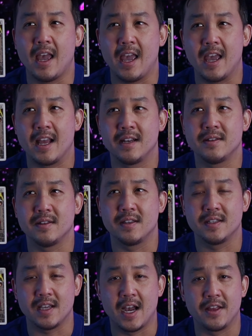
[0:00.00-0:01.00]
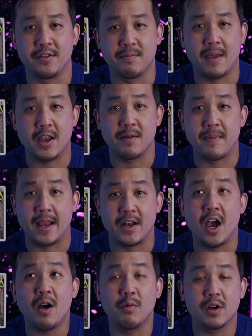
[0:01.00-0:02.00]
And this either may or may
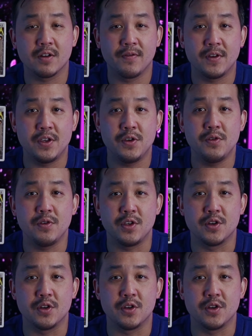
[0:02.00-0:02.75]
not work for you.